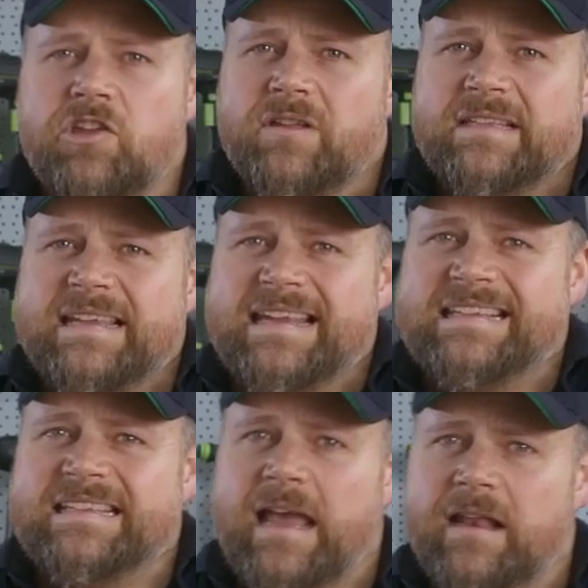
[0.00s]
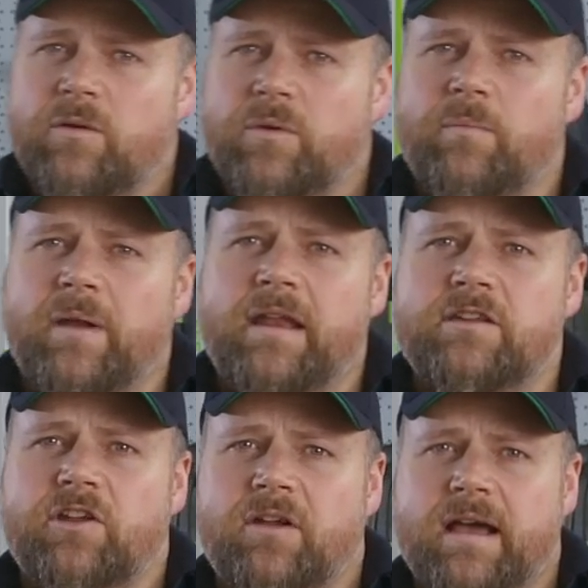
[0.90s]
you can see exactly where the blade is
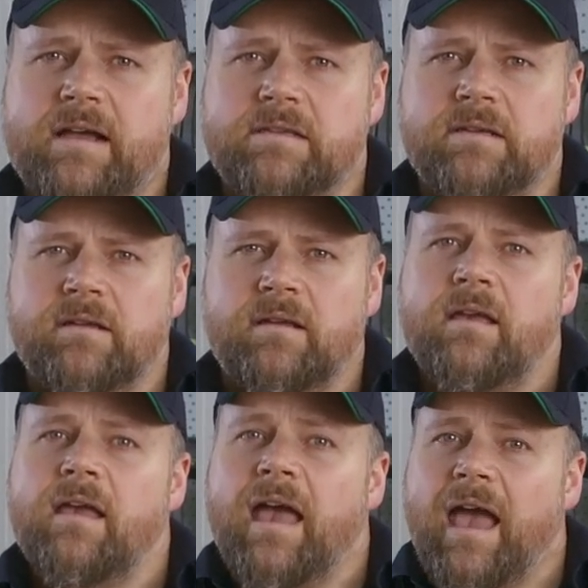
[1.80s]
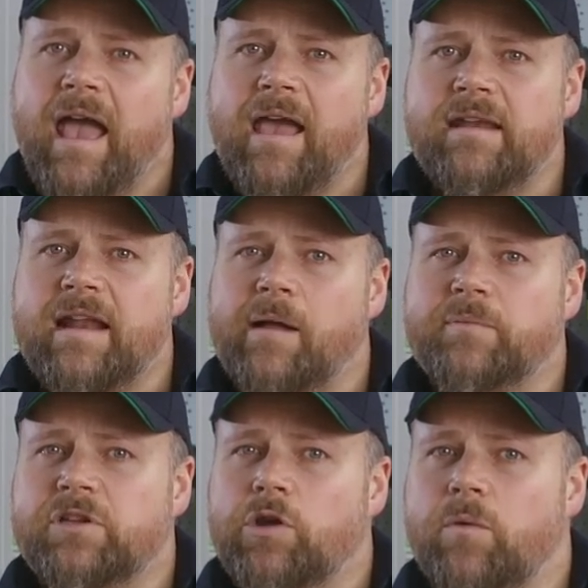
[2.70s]
going to cut, and it
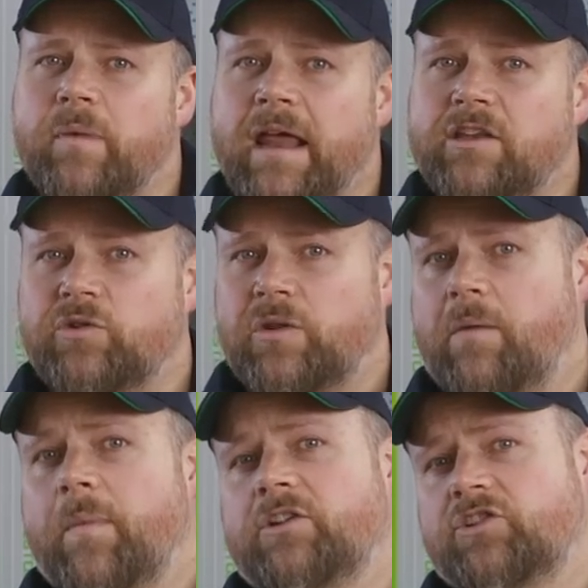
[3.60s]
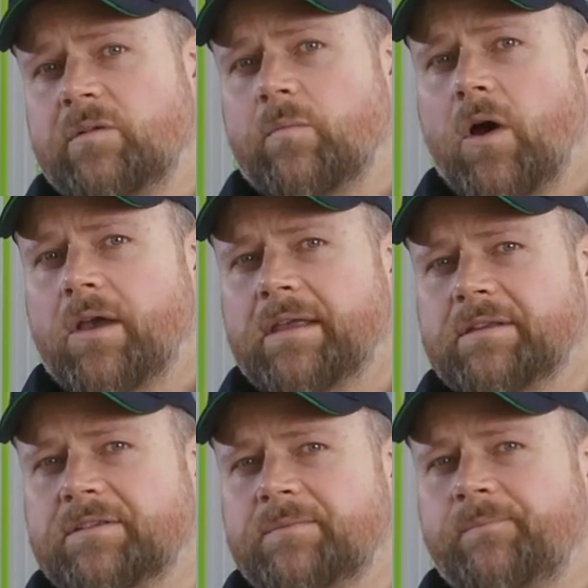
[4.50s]
helps illuminate your dimension
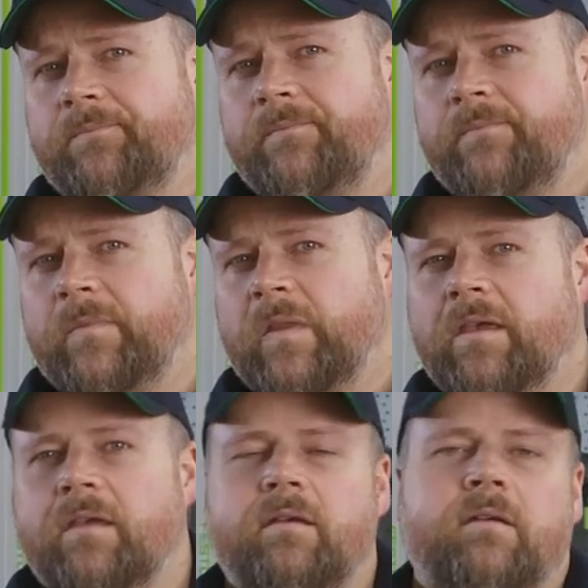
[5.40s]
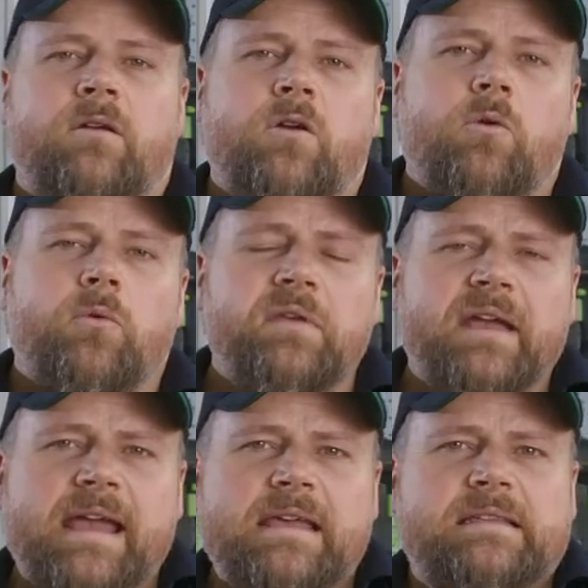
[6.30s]
markings. With a
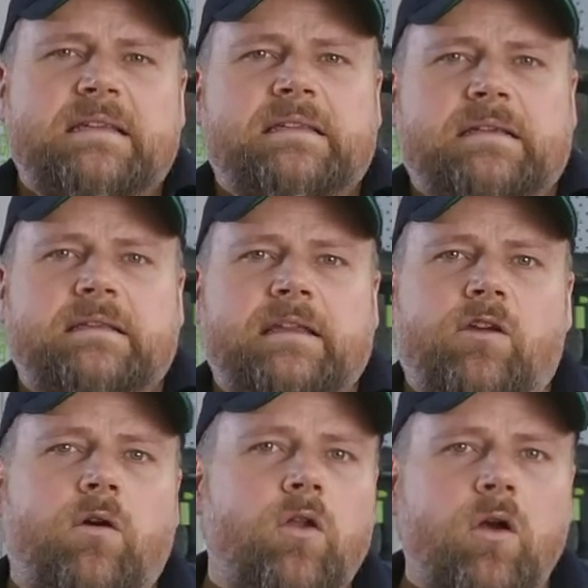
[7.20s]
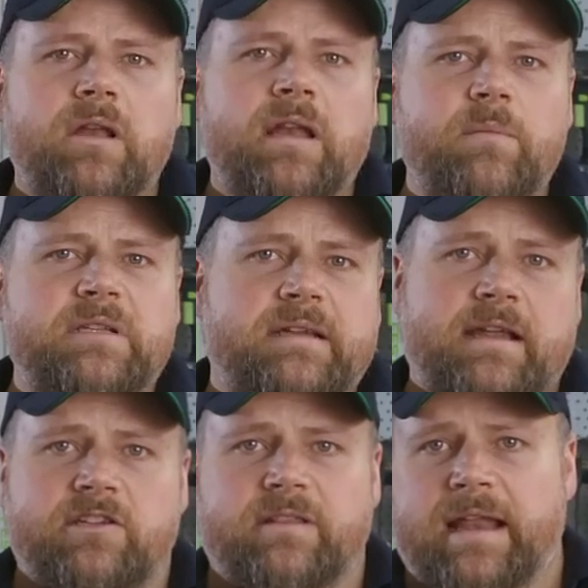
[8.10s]
KSC 60, you are not limited
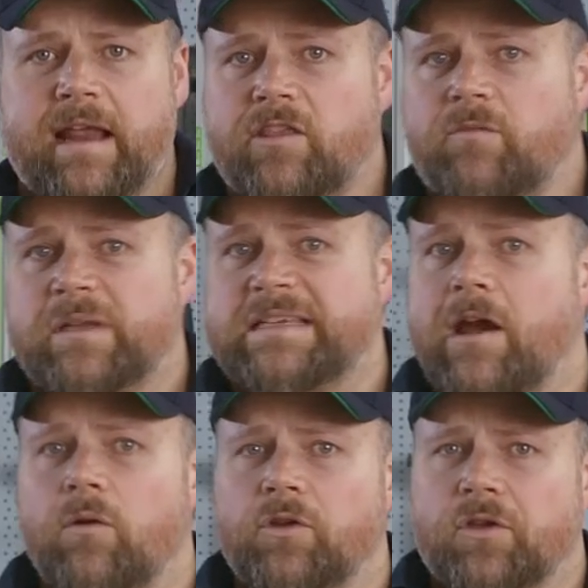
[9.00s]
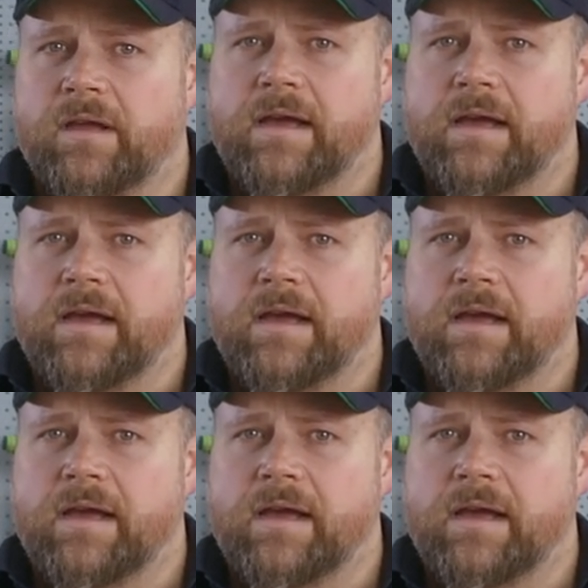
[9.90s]
as to the length of material you can